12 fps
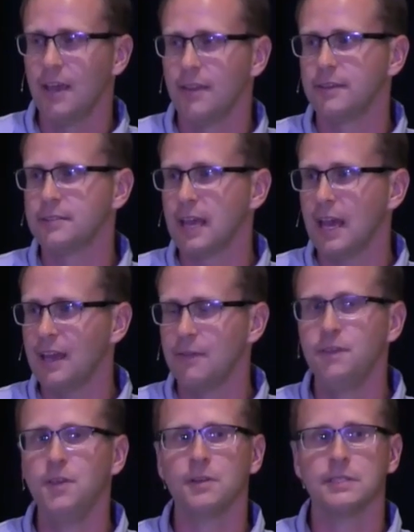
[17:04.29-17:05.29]

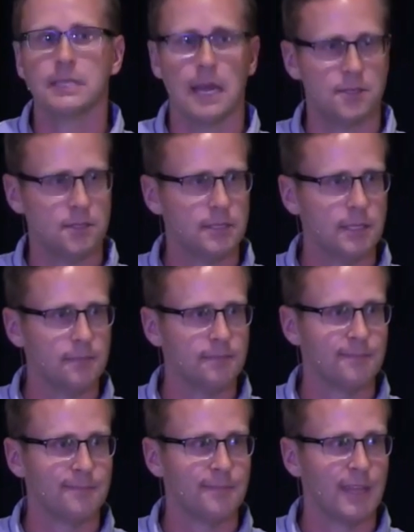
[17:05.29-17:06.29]
If you were a Sadducee,
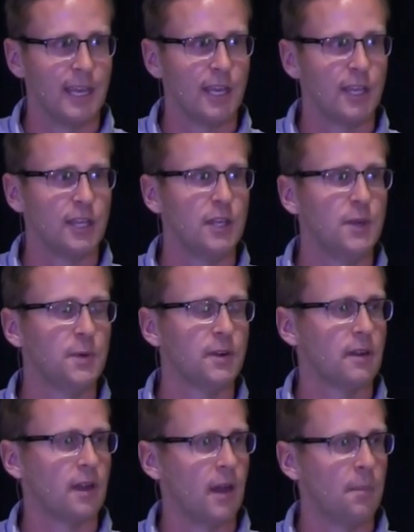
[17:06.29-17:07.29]
you
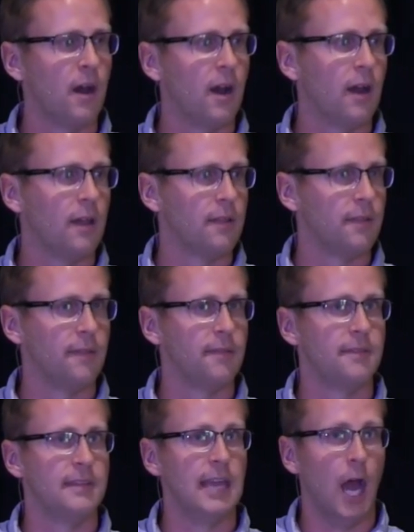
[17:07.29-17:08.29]
were among
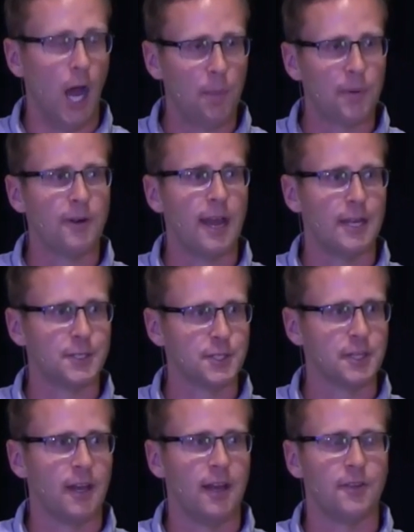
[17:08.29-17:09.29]
the upper
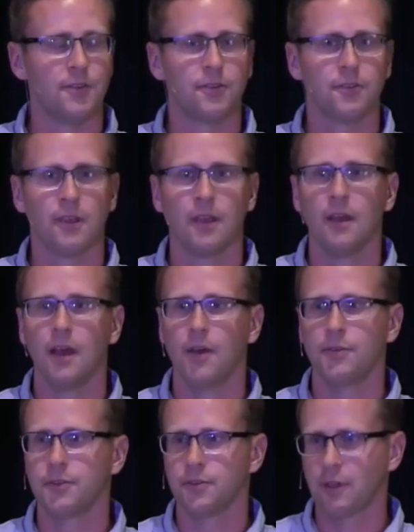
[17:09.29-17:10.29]
echelons
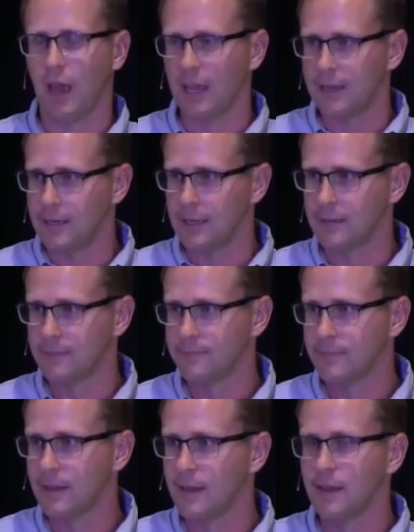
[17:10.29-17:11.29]
of society.
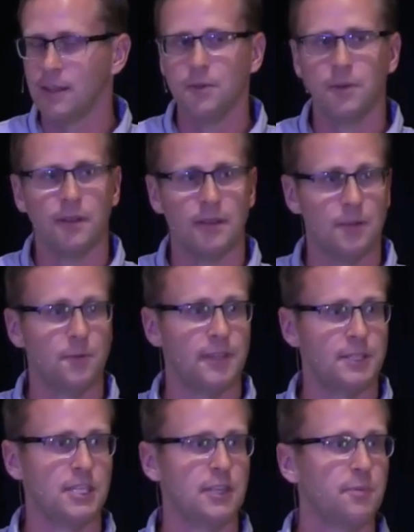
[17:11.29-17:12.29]
You were the
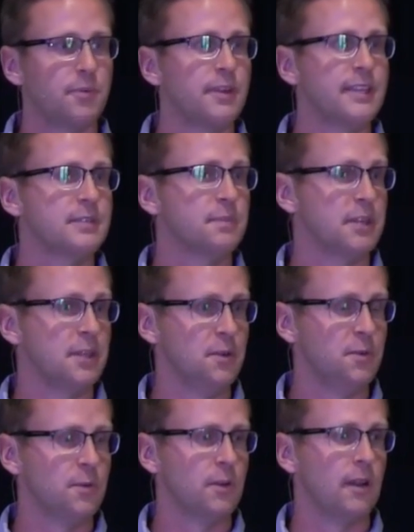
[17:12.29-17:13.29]
chief priest, but
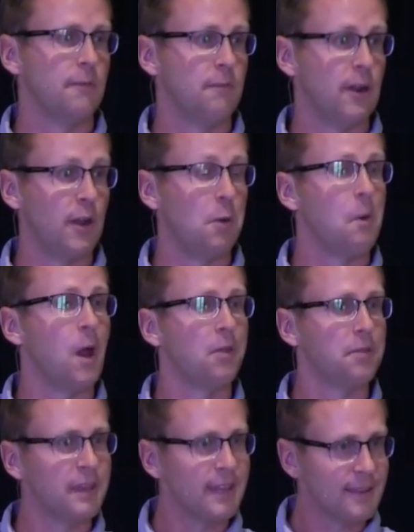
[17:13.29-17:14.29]
you were very
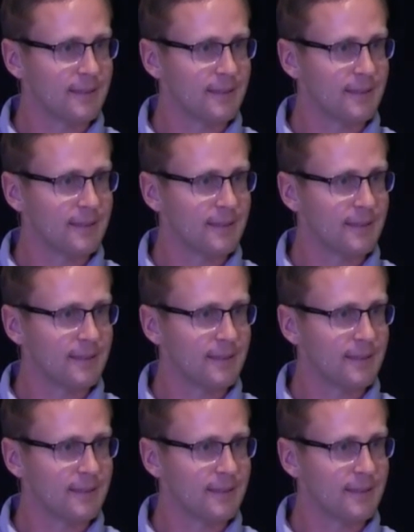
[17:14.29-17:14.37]
wealthy.